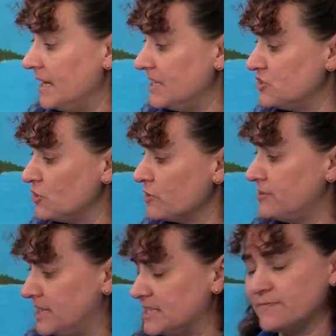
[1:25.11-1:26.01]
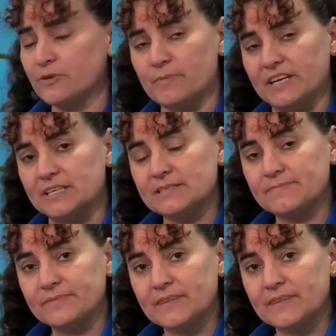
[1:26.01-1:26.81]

Hedgehog thinks for a minute,